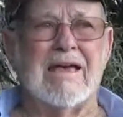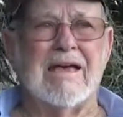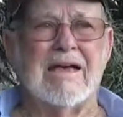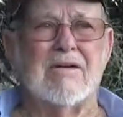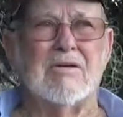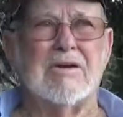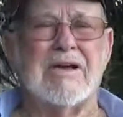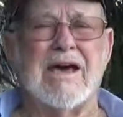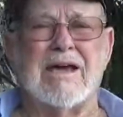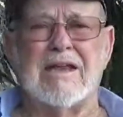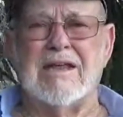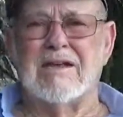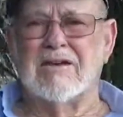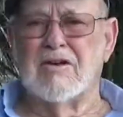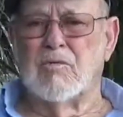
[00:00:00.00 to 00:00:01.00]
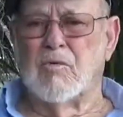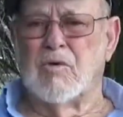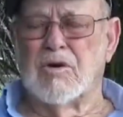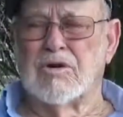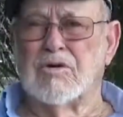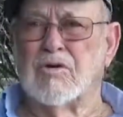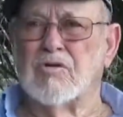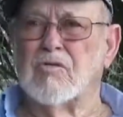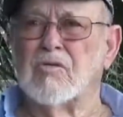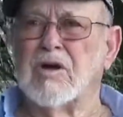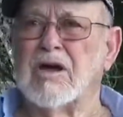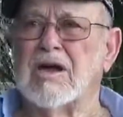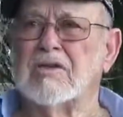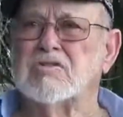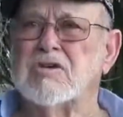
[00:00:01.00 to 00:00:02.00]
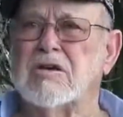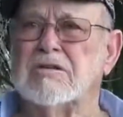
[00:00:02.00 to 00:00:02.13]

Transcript: So Daddy ended up working on a ranch,